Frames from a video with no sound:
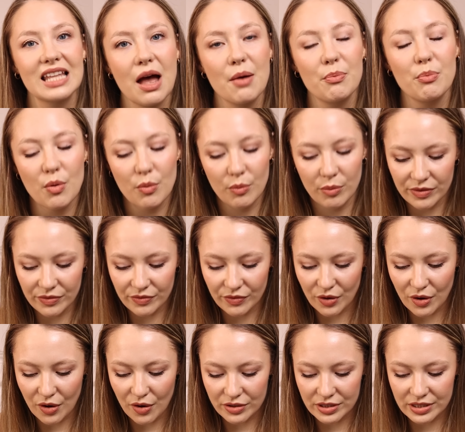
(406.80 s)
up, we've
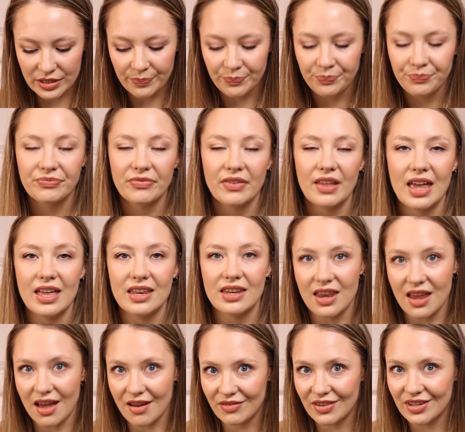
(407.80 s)
got
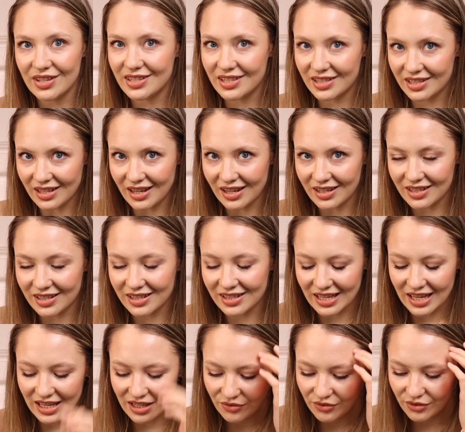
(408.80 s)
another designer
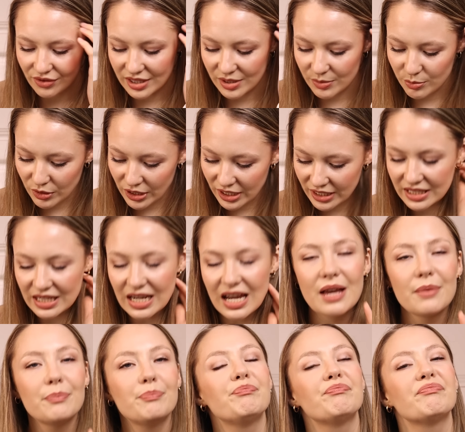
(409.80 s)
scent for the
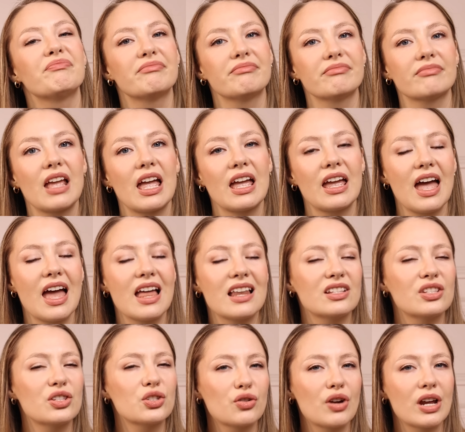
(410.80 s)
springtime. Again,
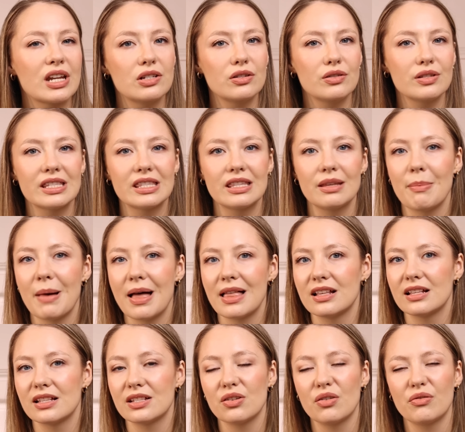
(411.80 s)
straddles the
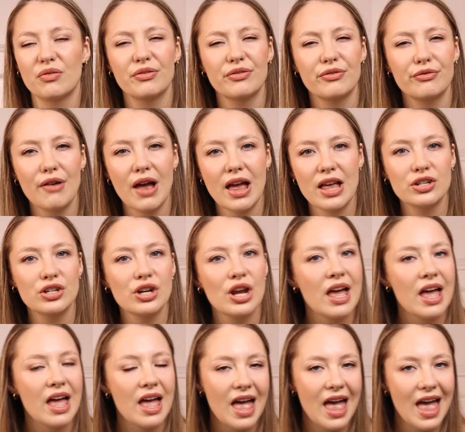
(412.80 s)
balance of fresh
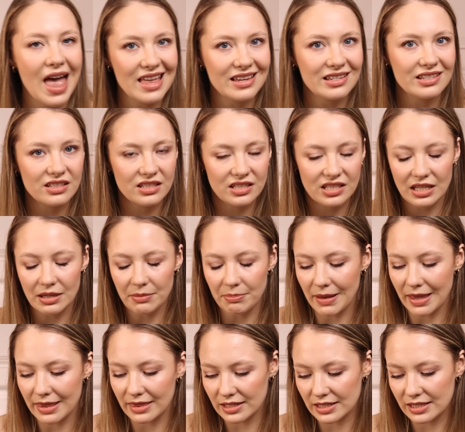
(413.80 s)
and deep
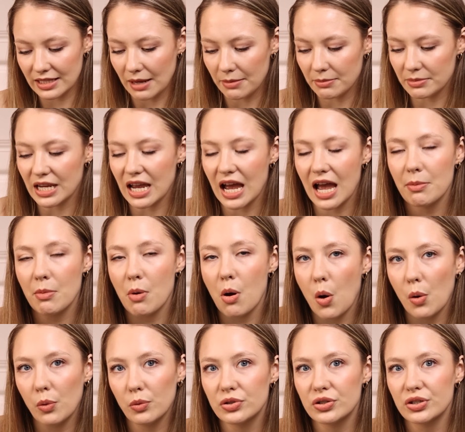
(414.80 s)
at the same time.
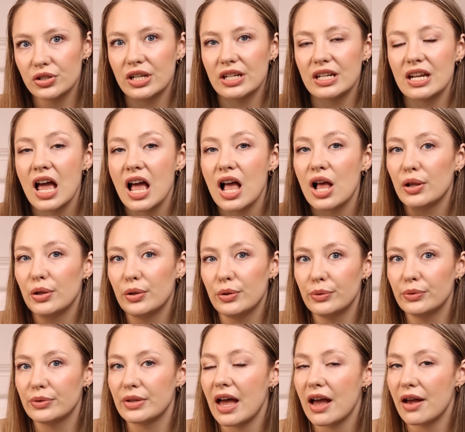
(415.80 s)
Ocean
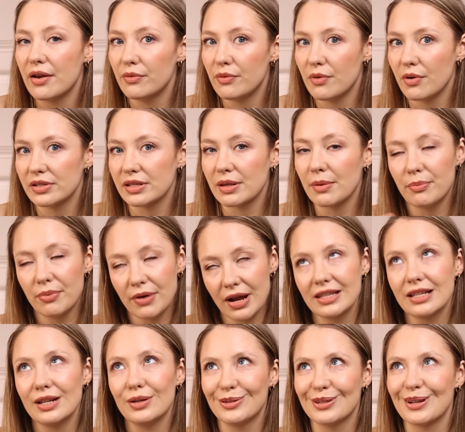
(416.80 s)
Lunar Rosa,
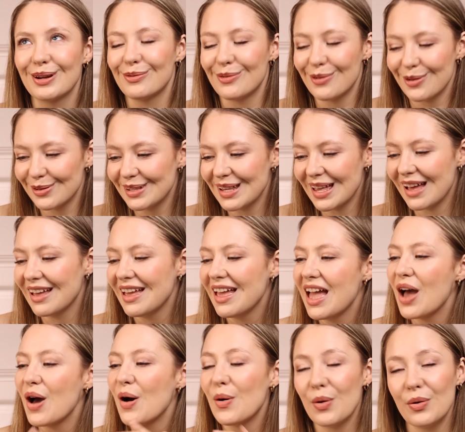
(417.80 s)
Prada Lunar Rosa,
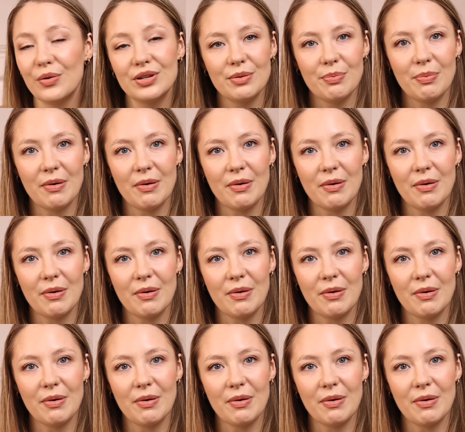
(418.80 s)
Eau de